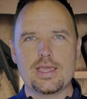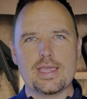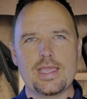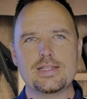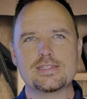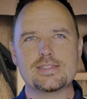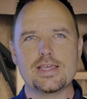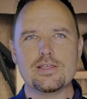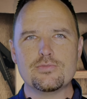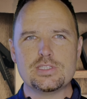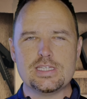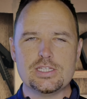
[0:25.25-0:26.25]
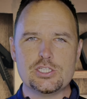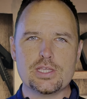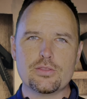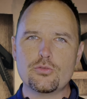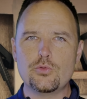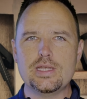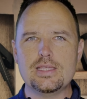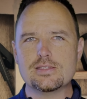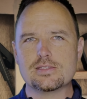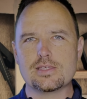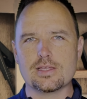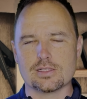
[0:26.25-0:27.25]
Instead of teaching 3D
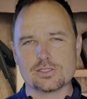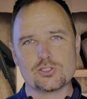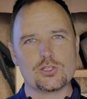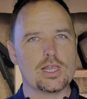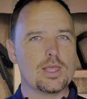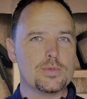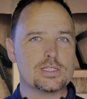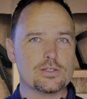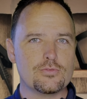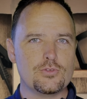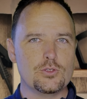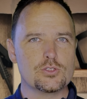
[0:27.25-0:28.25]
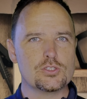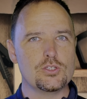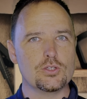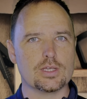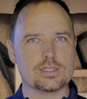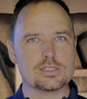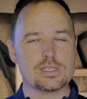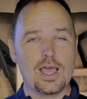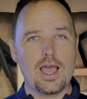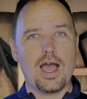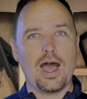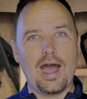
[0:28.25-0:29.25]
skills to a limited few students,
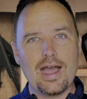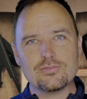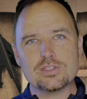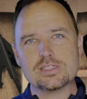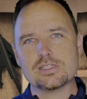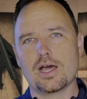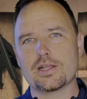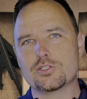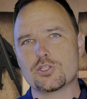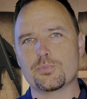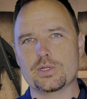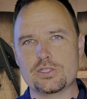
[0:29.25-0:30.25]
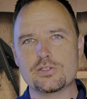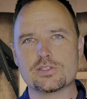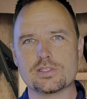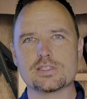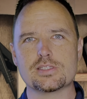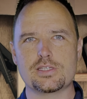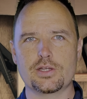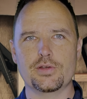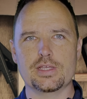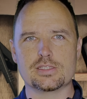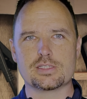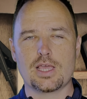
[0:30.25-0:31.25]
I've decided to produce this
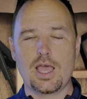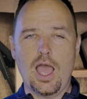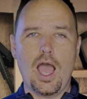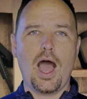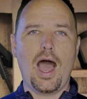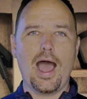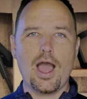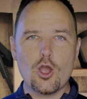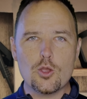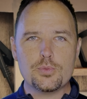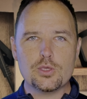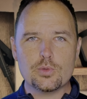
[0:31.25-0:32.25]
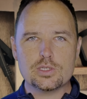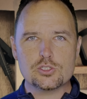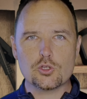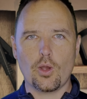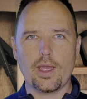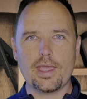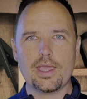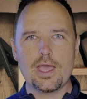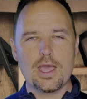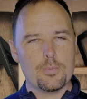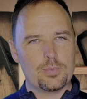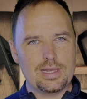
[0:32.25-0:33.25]
series. I hope you enjoy.
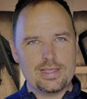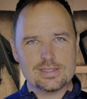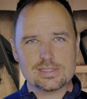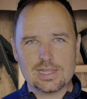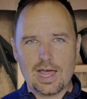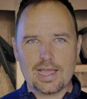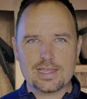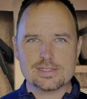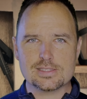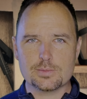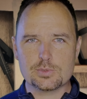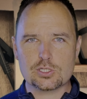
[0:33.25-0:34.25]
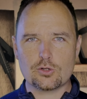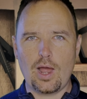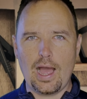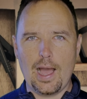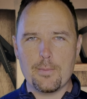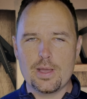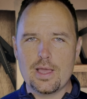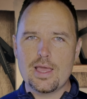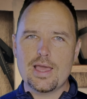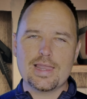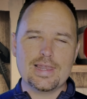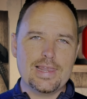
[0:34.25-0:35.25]
Please like and subscribe.
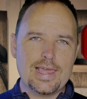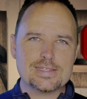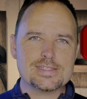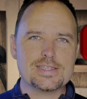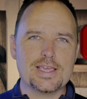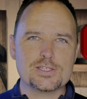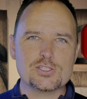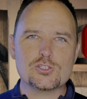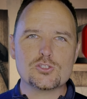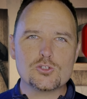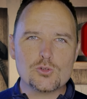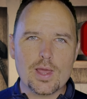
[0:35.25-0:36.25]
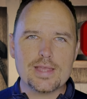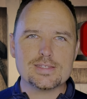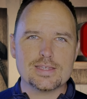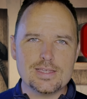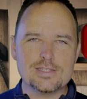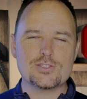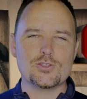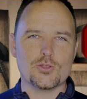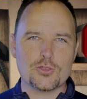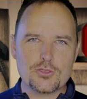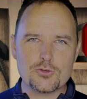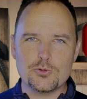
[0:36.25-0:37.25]
Let's get straight into
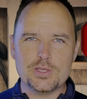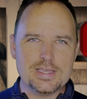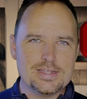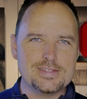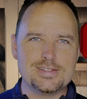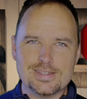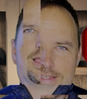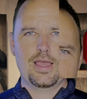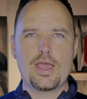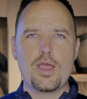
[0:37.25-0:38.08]
3D.